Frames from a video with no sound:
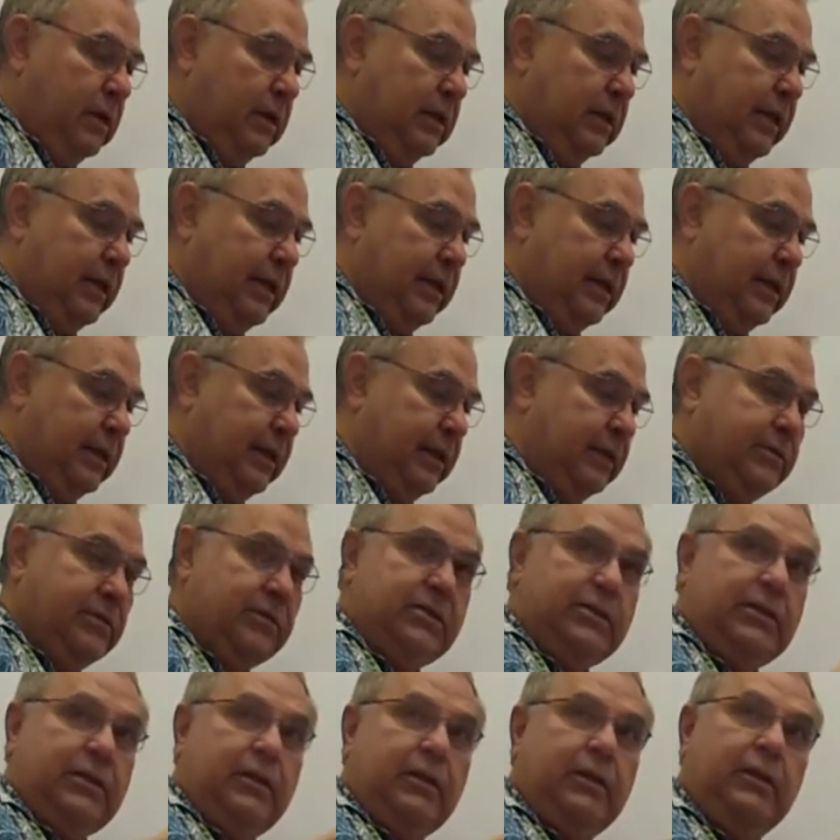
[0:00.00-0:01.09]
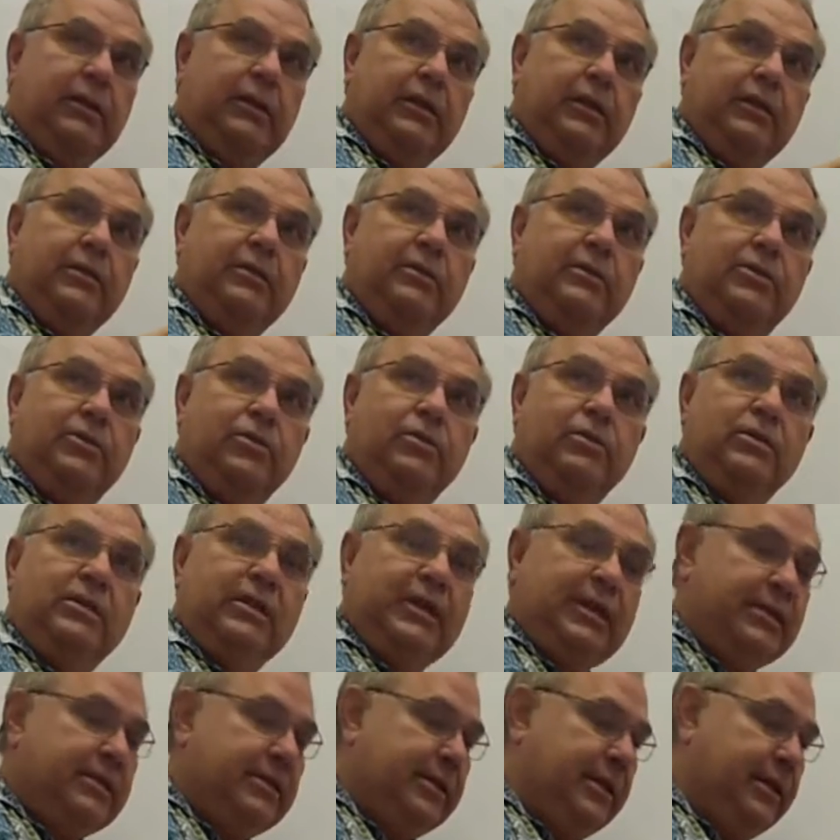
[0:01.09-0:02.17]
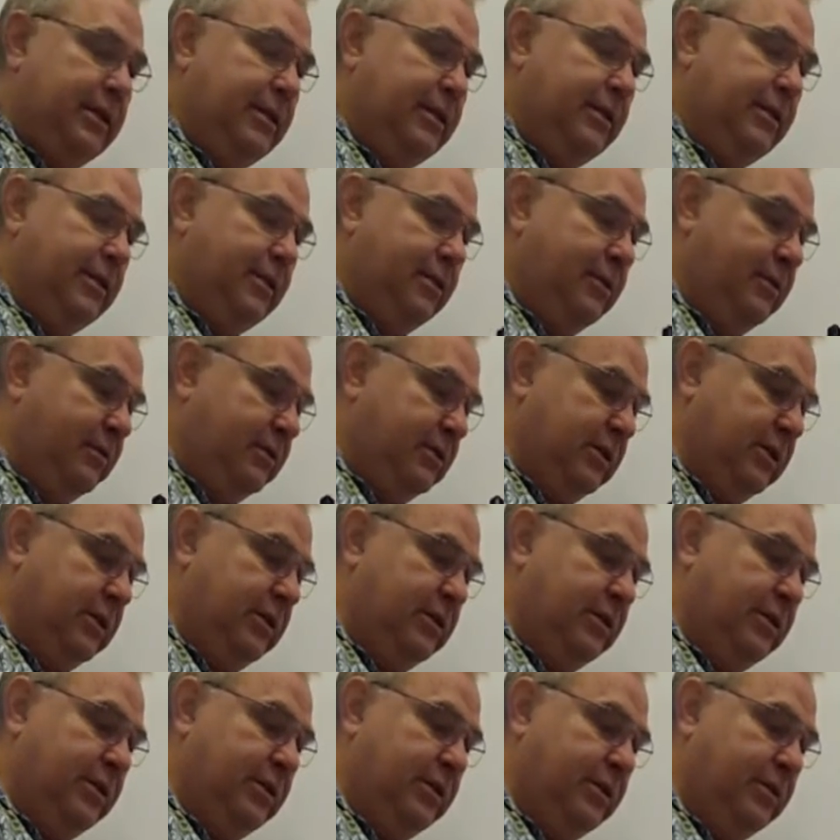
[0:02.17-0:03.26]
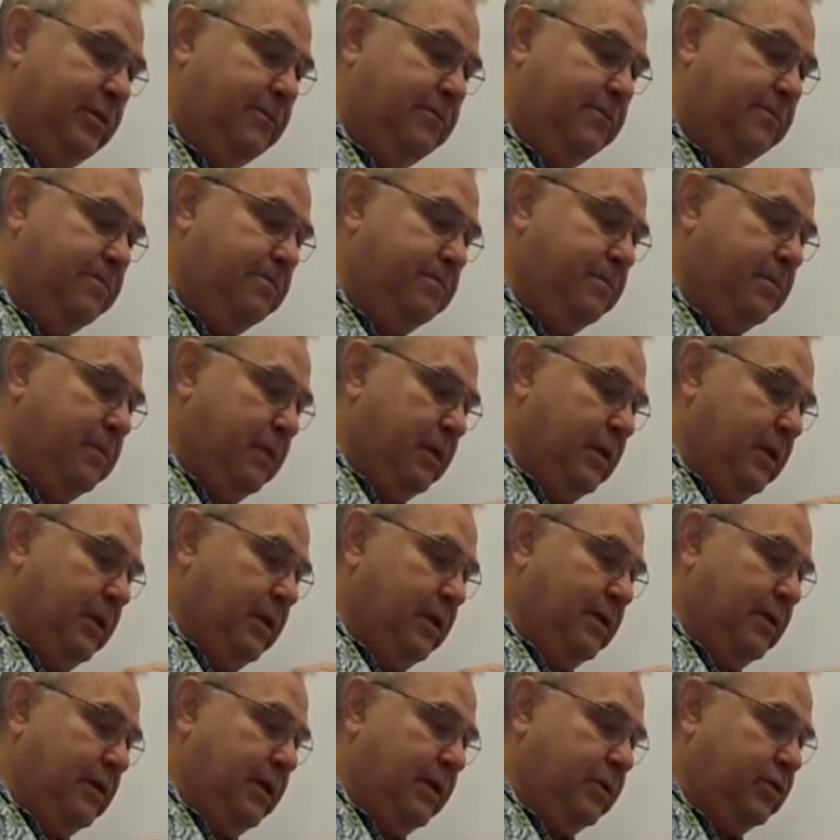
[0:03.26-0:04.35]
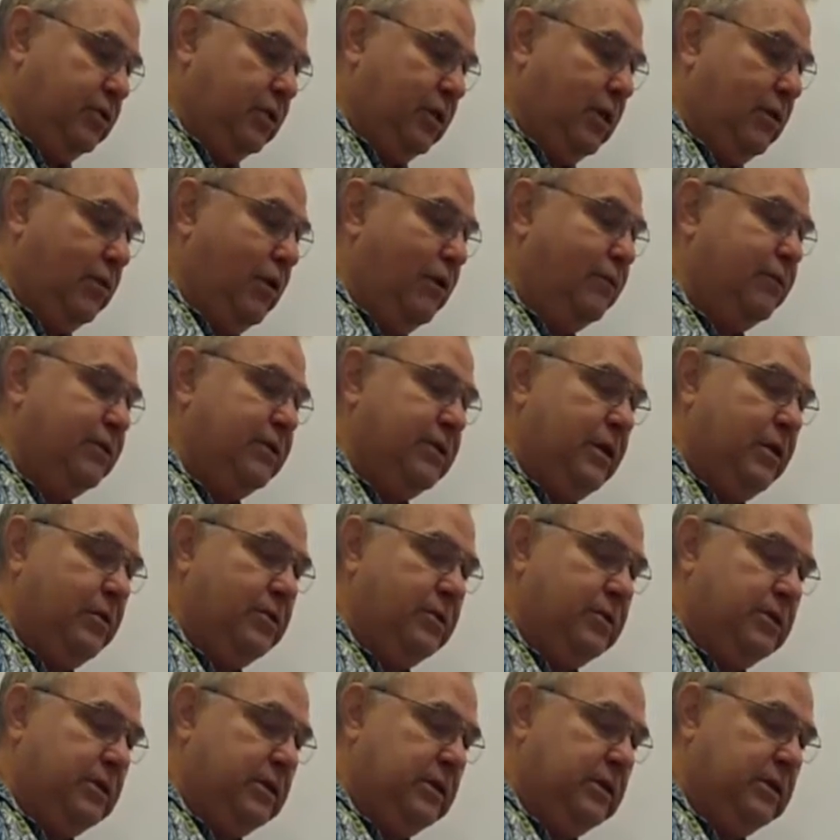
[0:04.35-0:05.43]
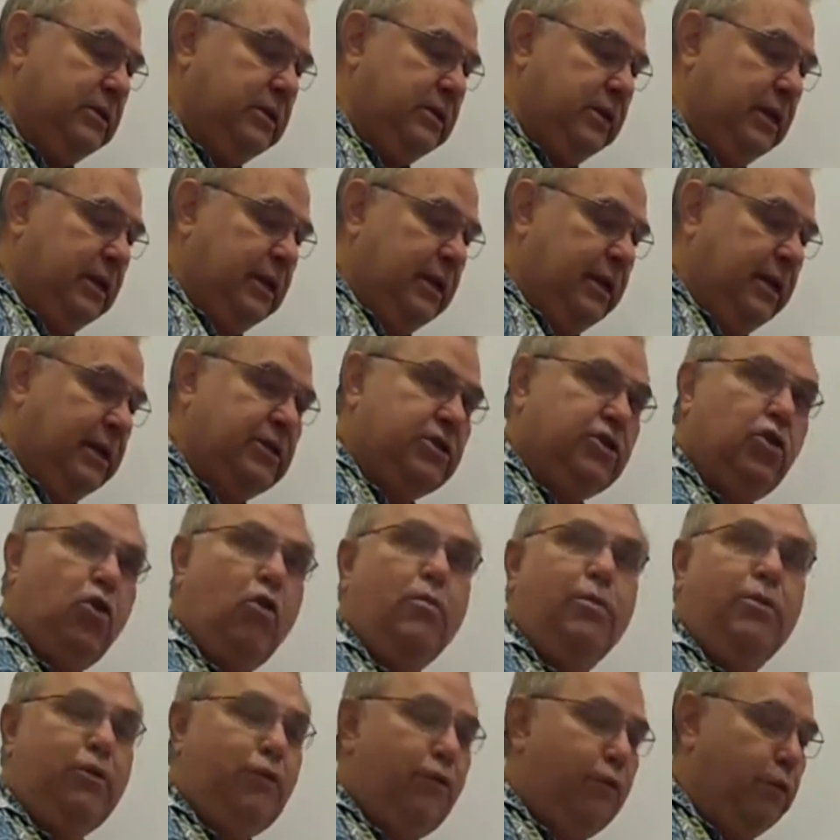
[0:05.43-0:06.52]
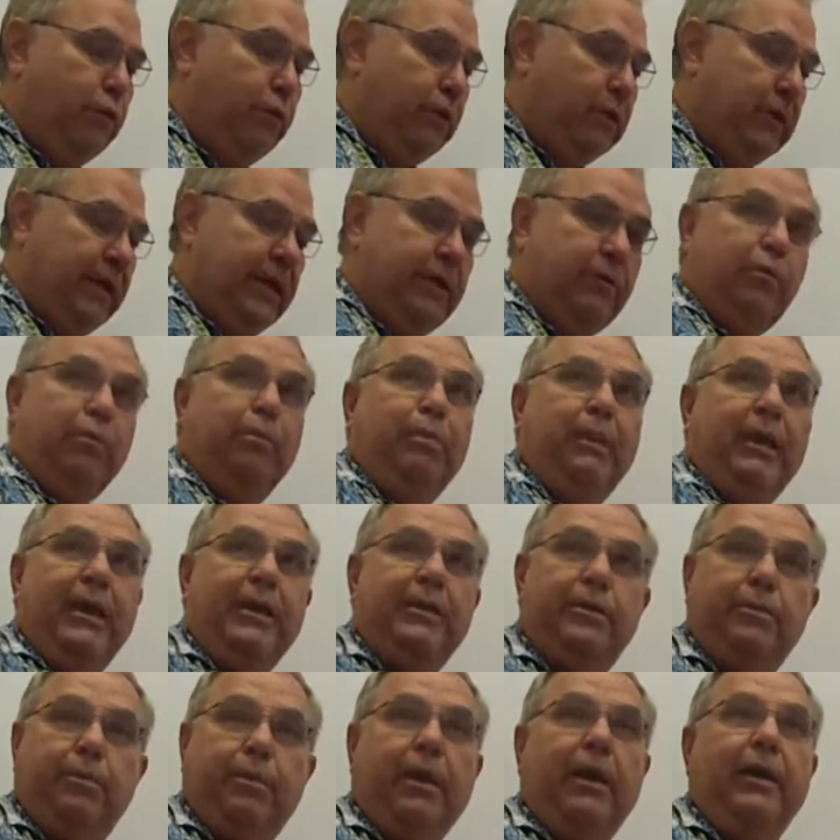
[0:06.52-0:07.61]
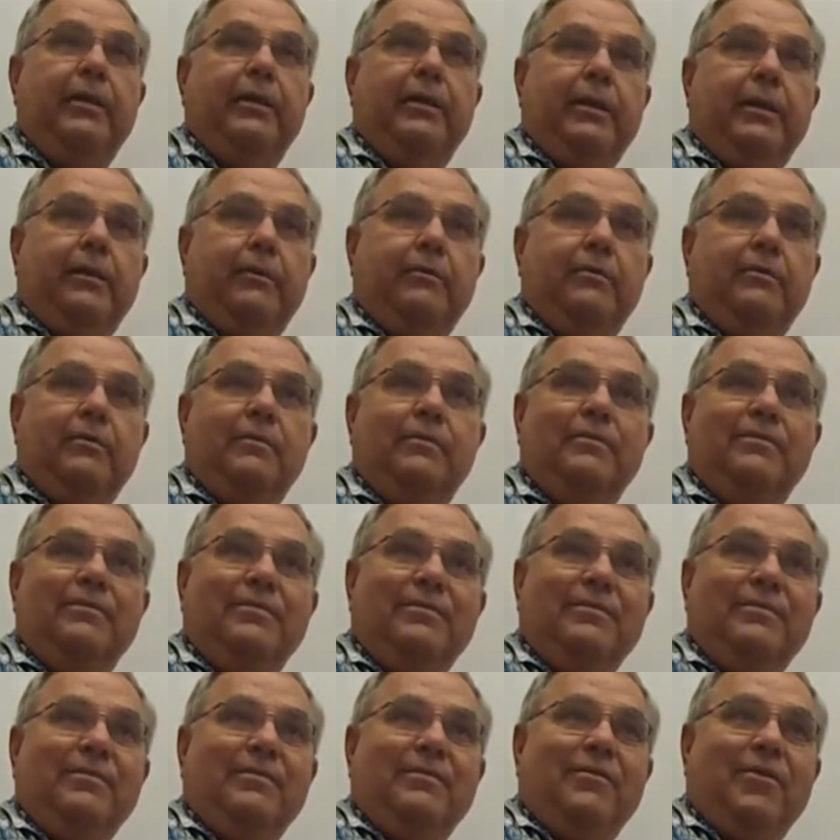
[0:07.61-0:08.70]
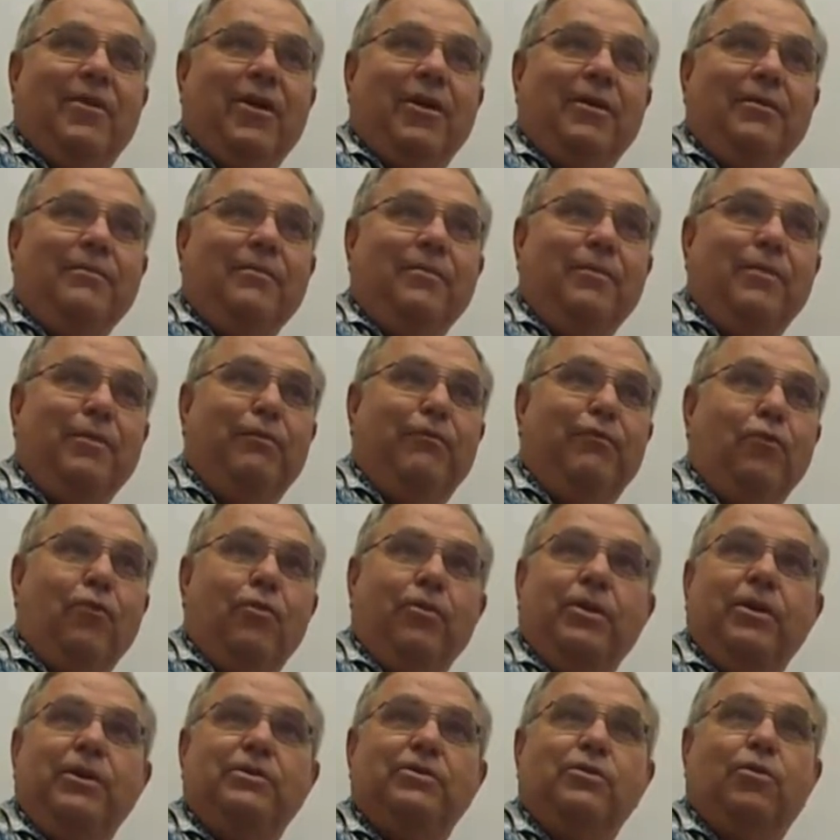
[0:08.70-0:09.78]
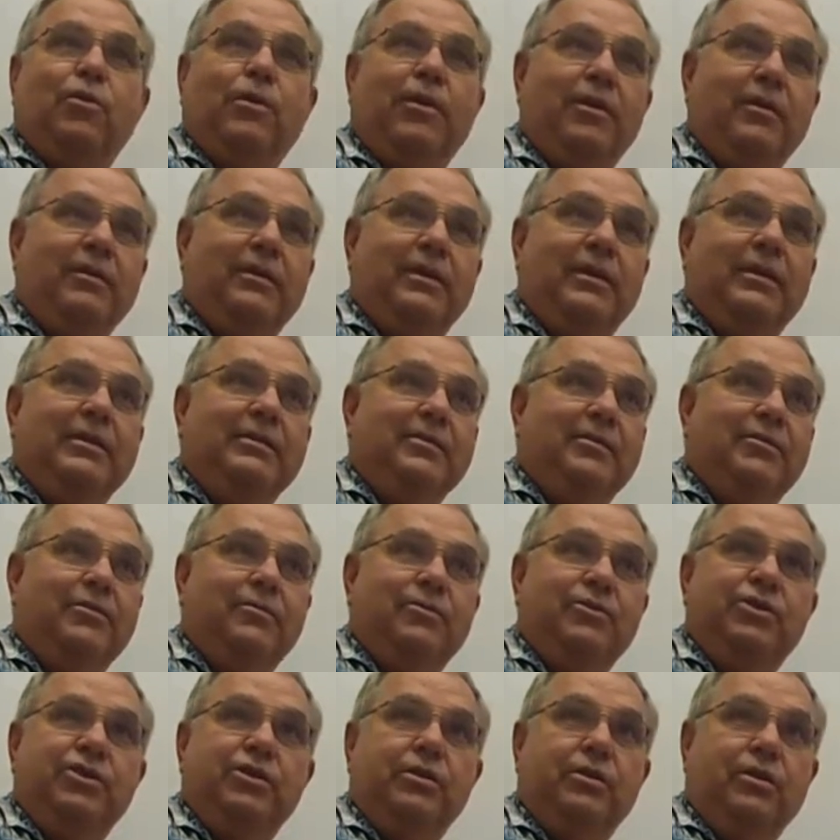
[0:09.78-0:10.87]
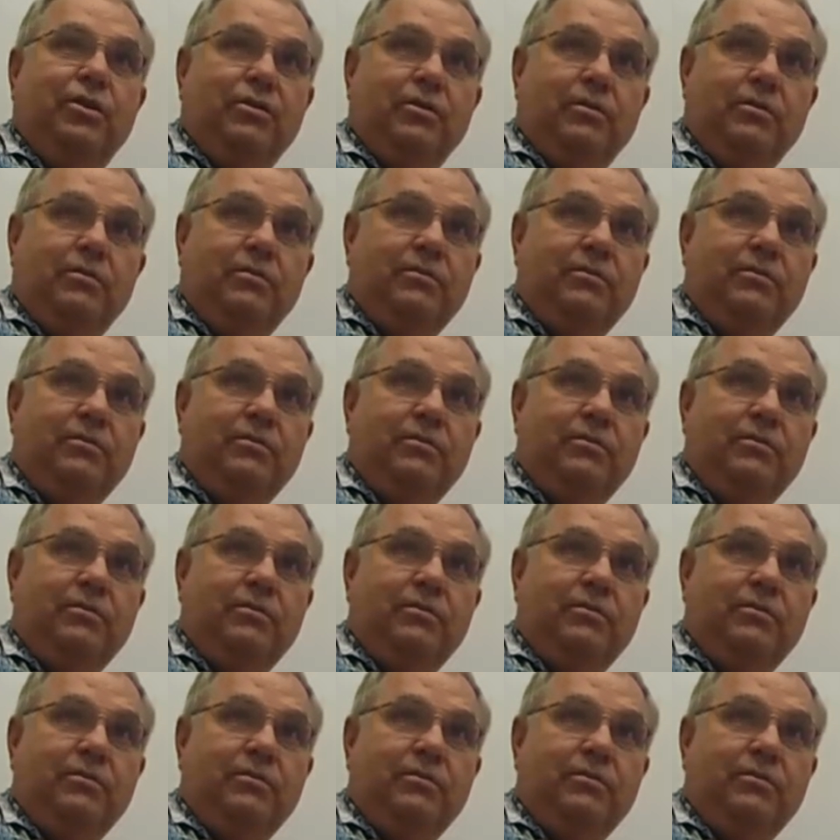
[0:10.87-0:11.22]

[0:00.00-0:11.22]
that I was telling the students last night in the extra office hours, it's so maneuverable that it will black the pilot out, right, before he's aware that he's under a G-load.